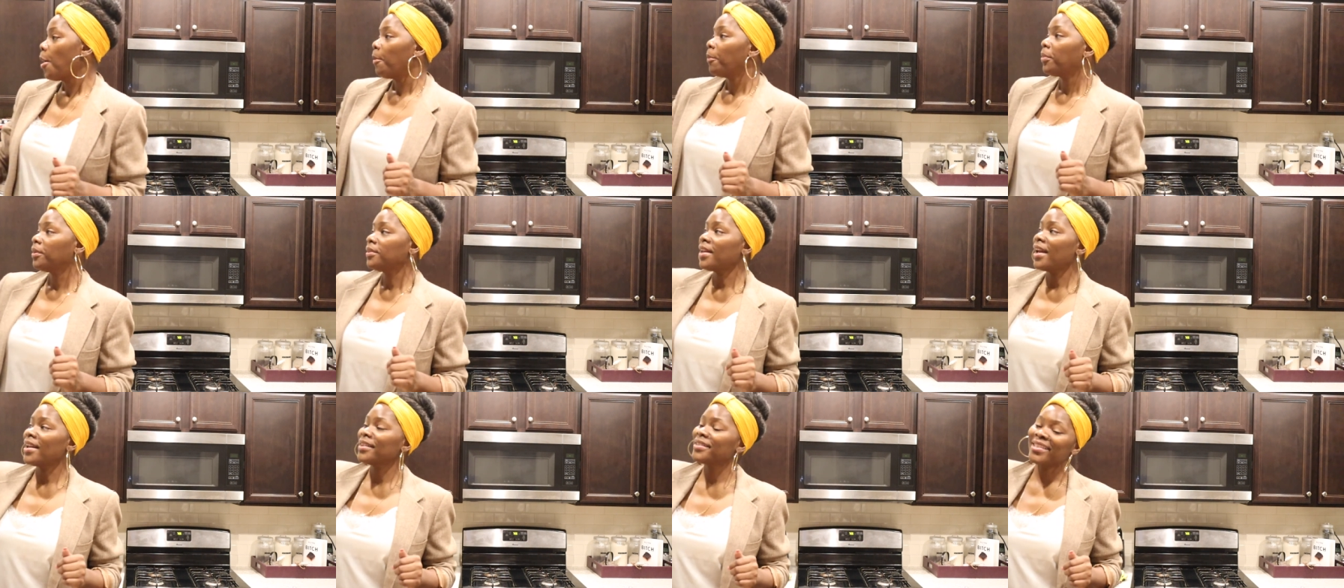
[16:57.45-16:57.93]

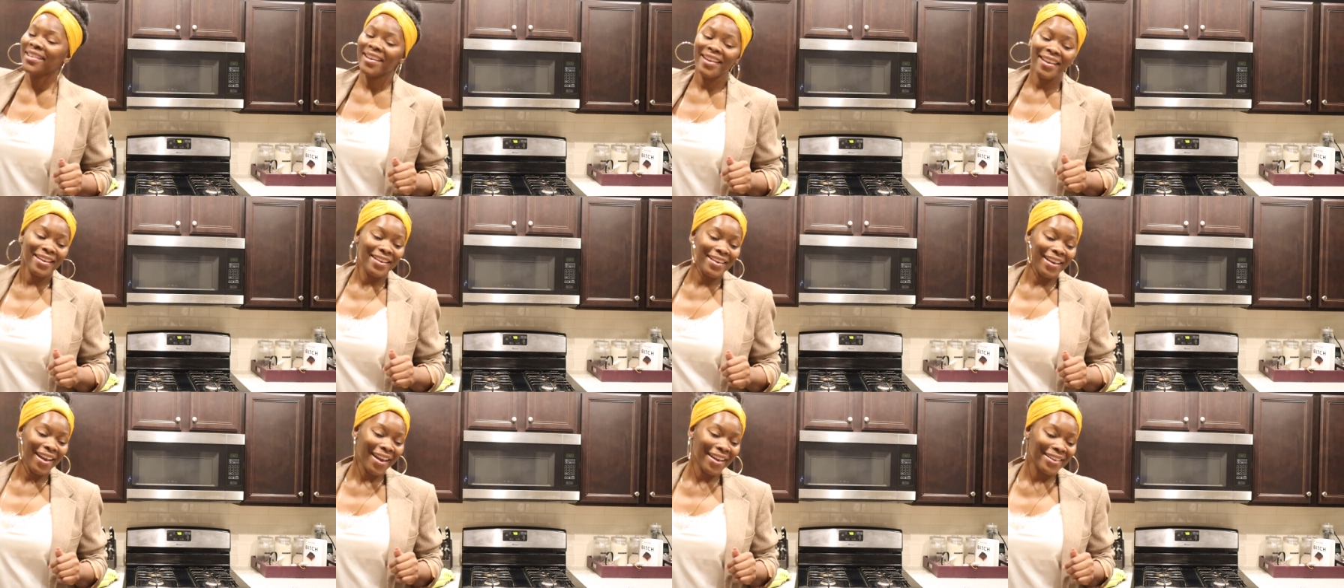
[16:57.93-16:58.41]
But that's
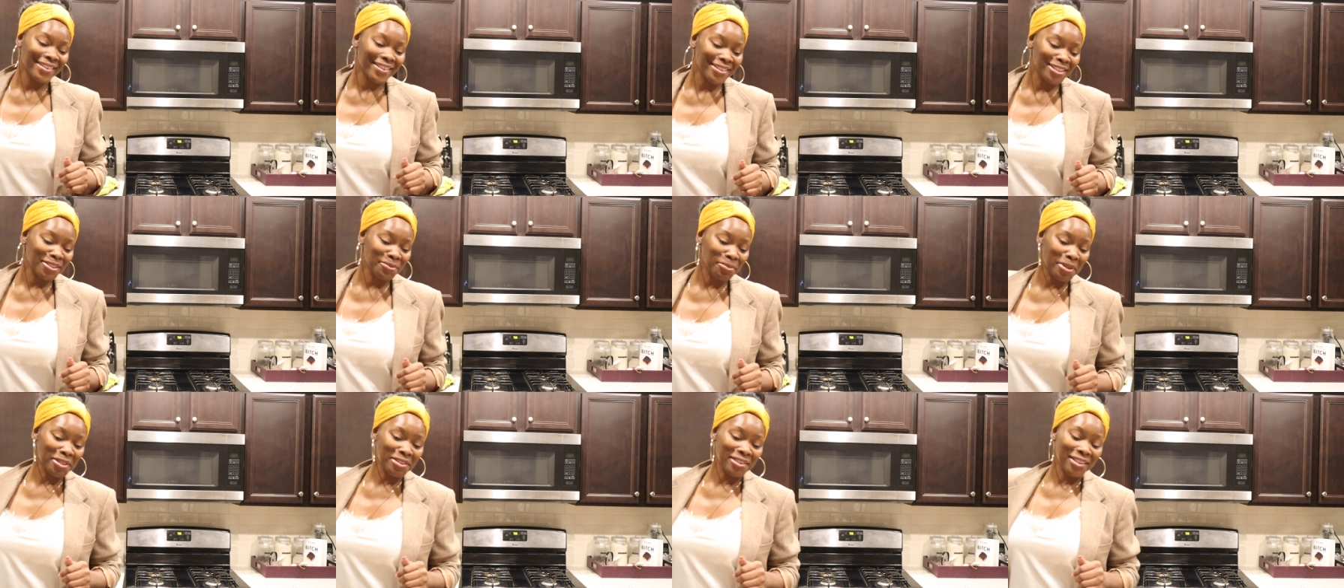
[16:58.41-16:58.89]
it guys. I
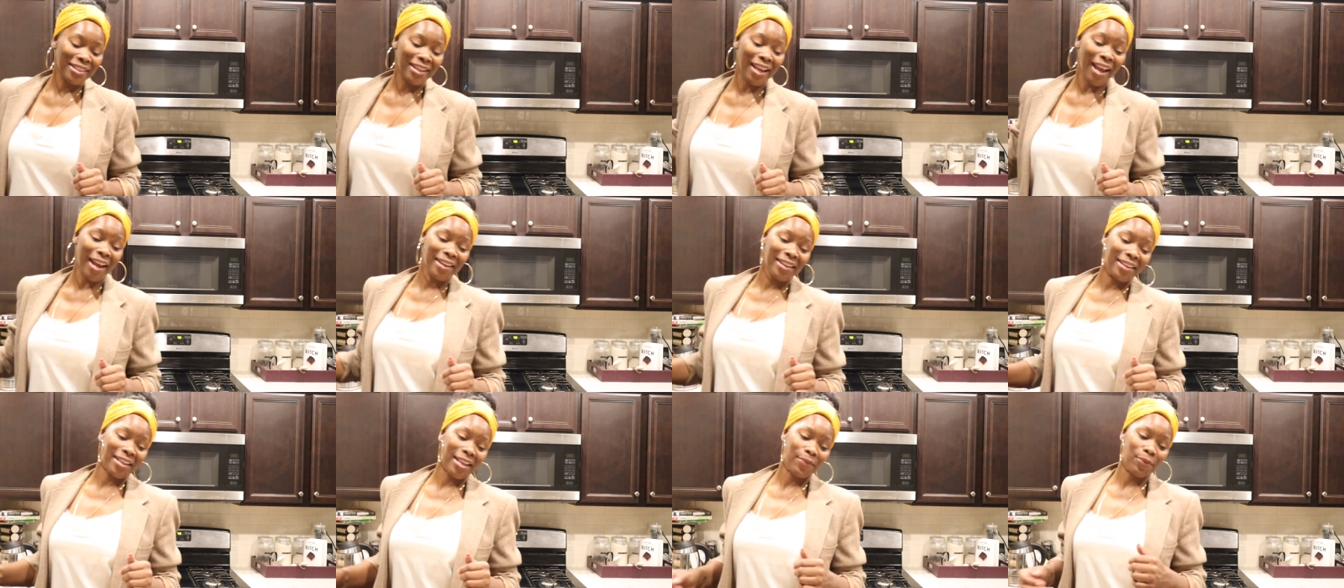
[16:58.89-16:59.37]
just wanted to
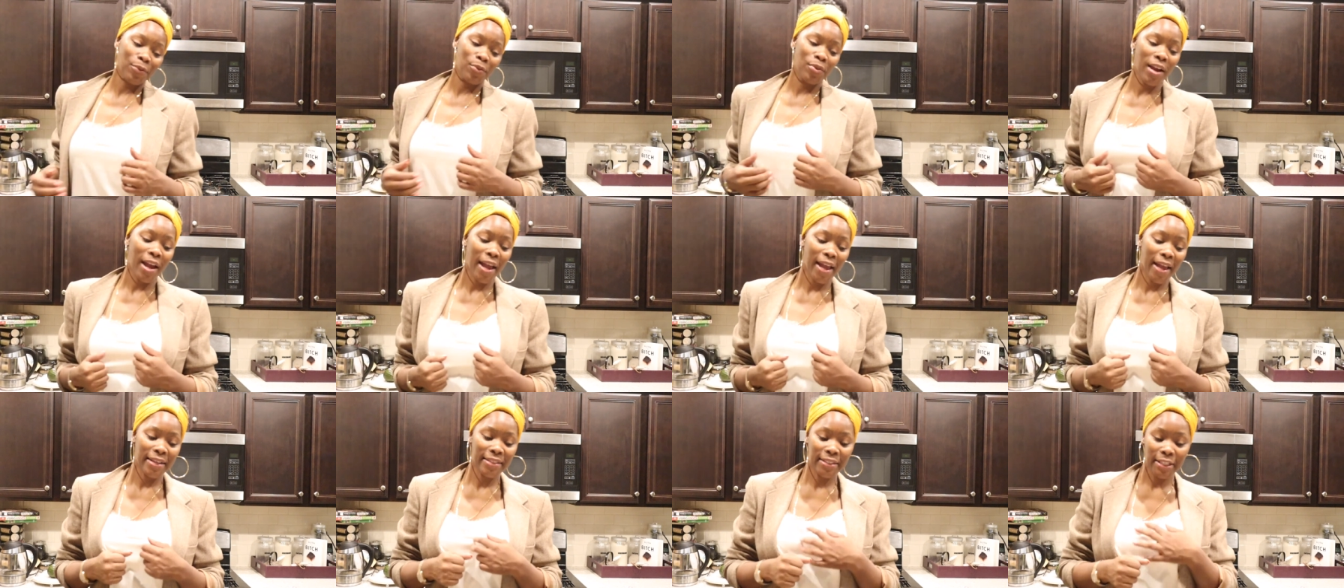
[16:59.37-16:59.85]
kind of give you
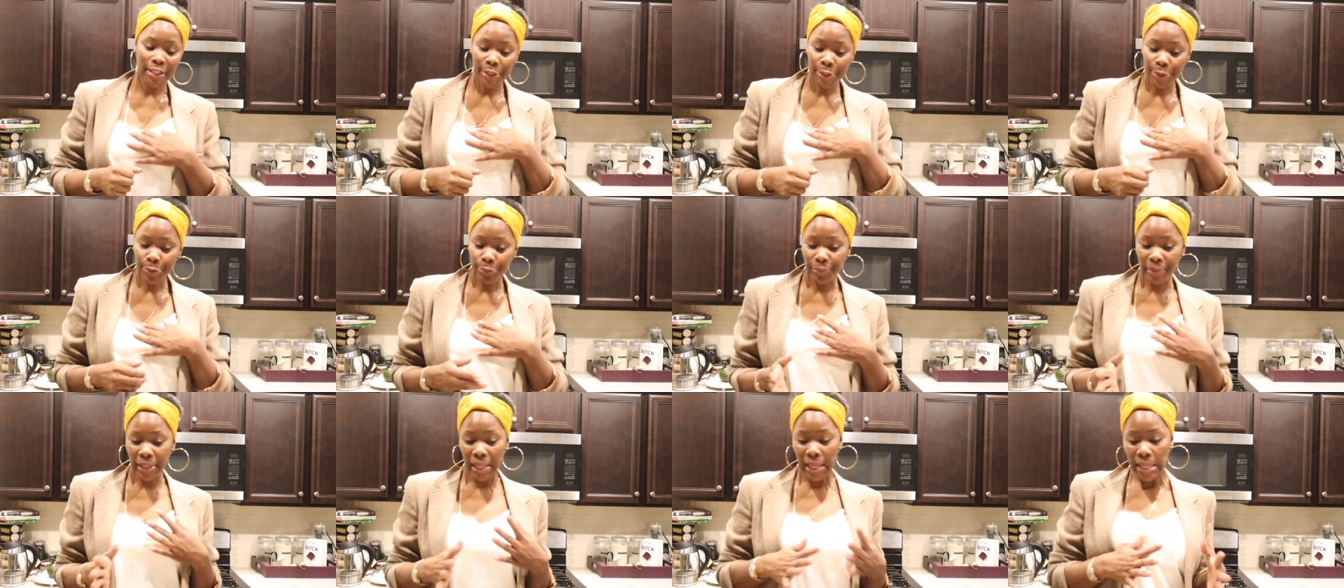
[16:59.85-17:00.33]
guys a
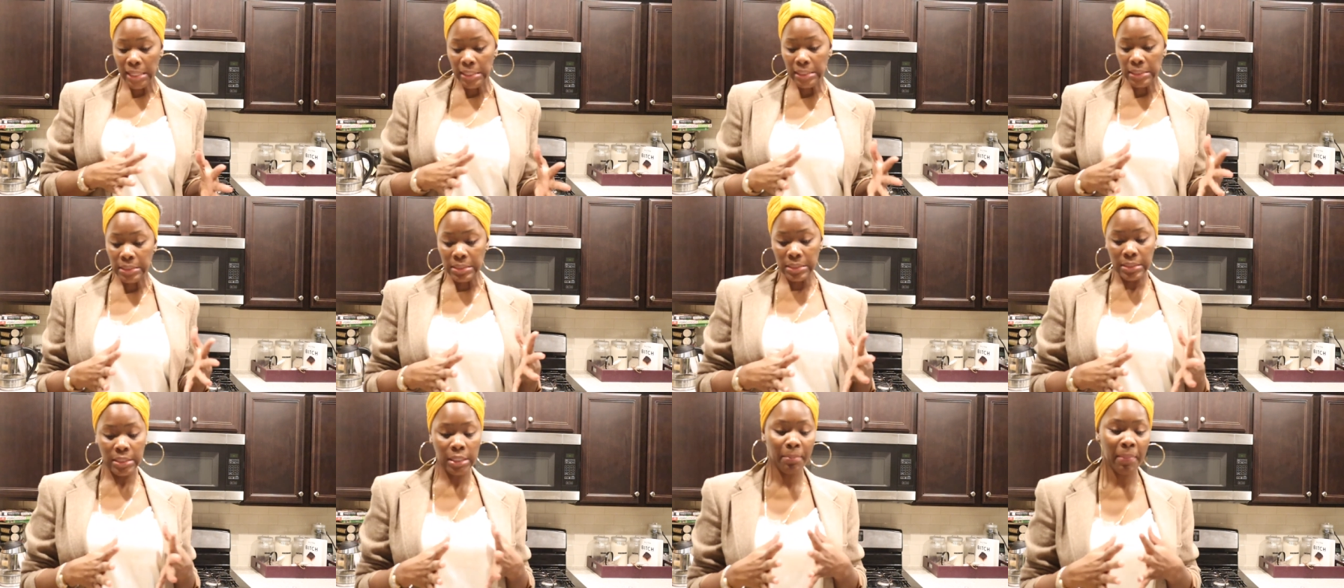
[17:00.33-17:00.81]
little
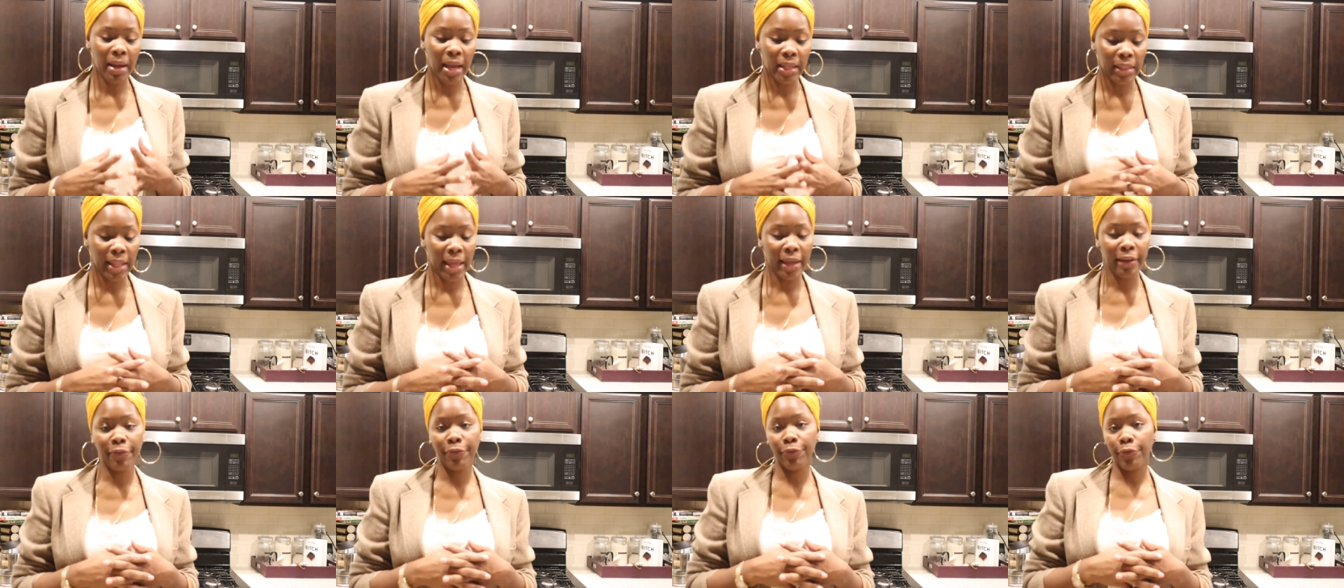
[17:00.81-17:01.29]
into my
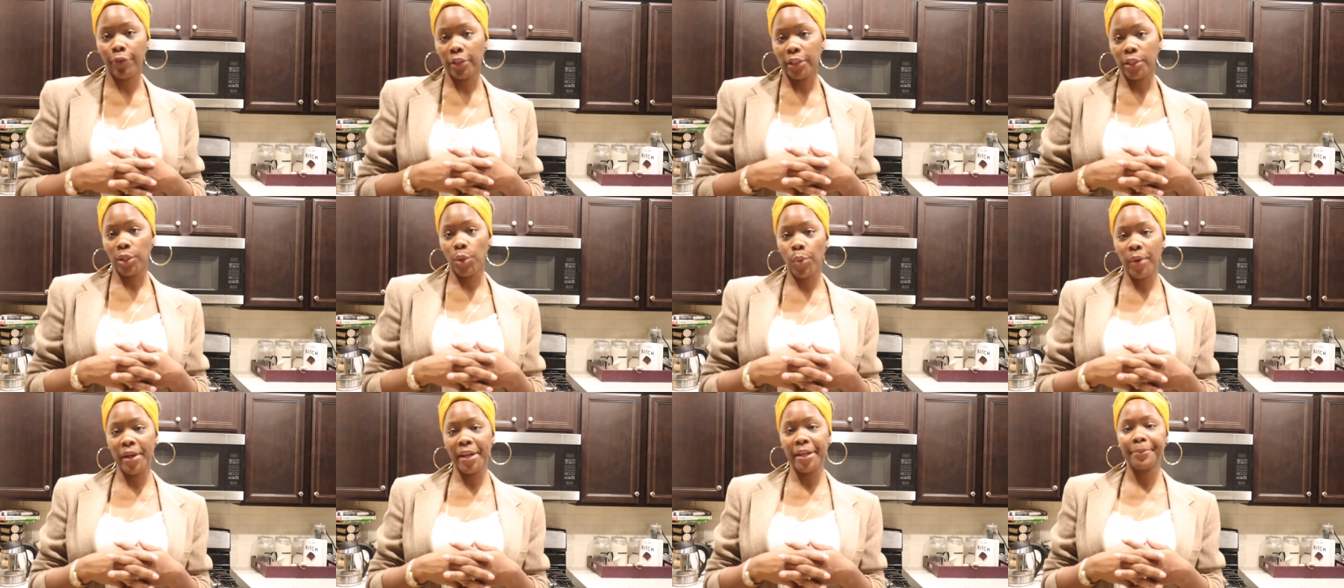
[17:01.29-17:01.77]
life really
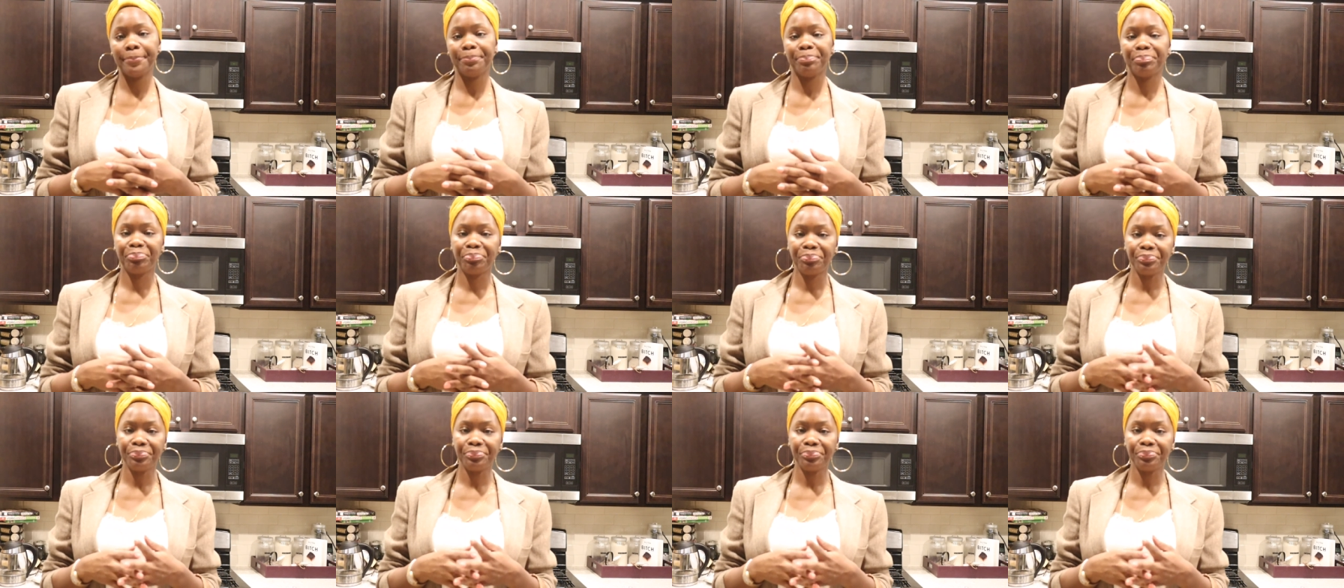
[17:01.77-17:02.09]
quick